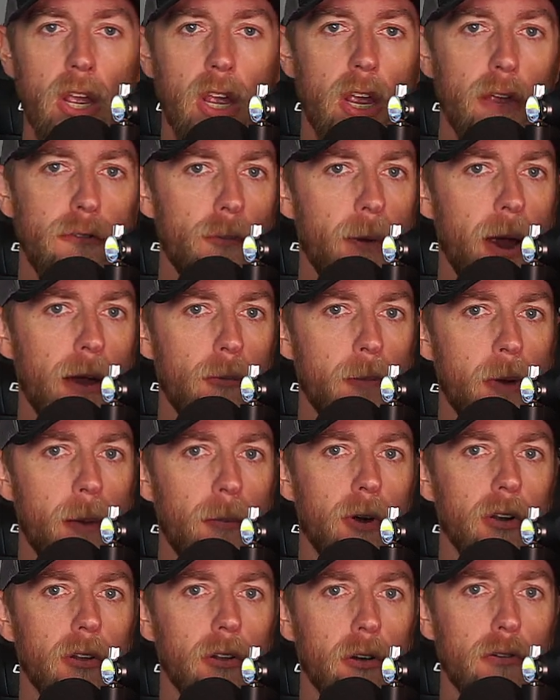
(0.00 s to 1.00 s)
You might
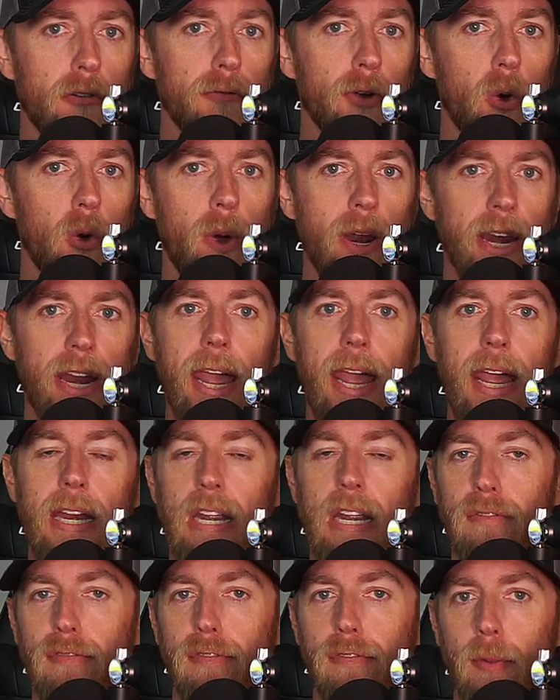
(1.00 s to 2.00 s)
remember Lernerville went ahead
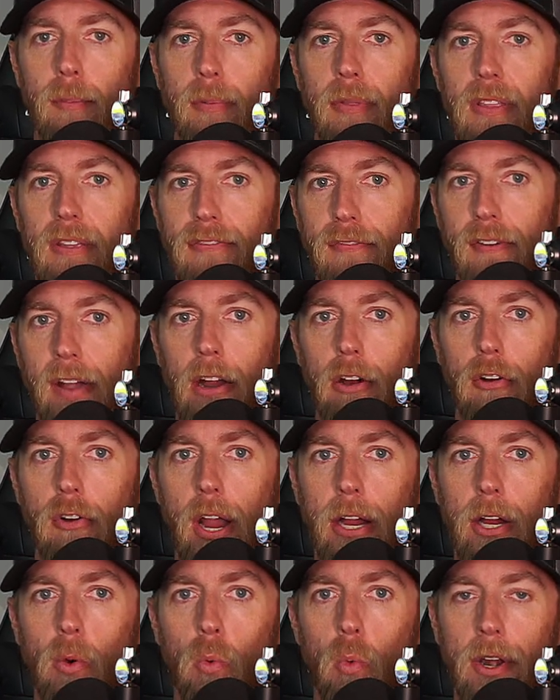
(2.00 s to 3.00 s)
and flipped the
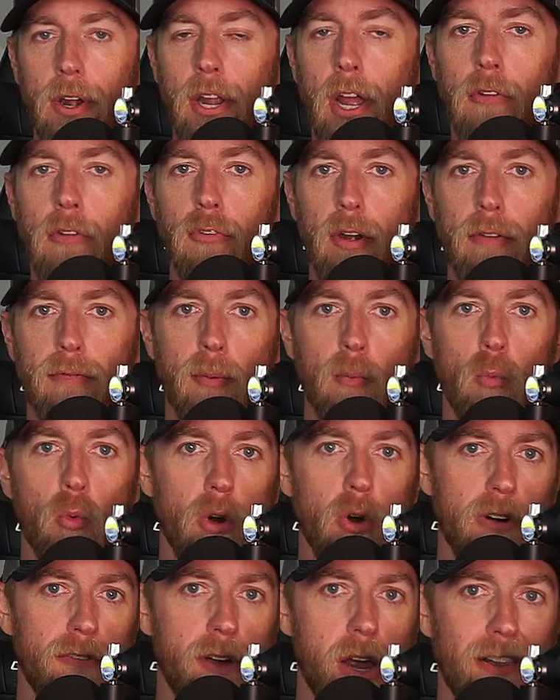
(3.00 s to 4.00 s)
Firecracker 100 from
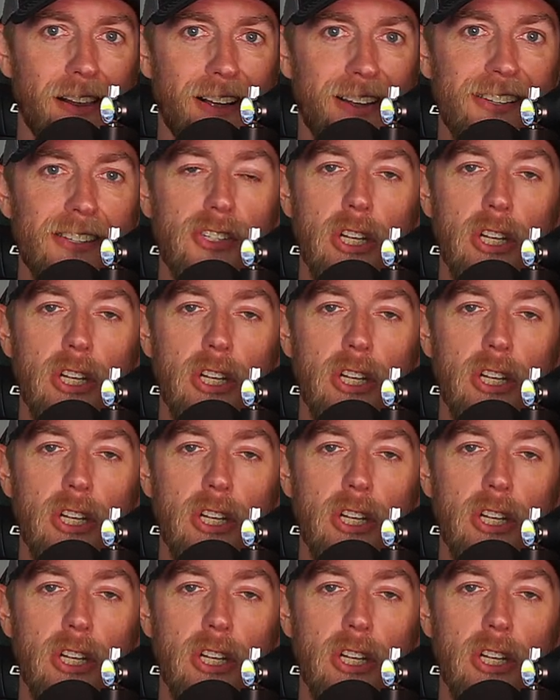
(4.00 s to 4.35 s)
World of Outlaws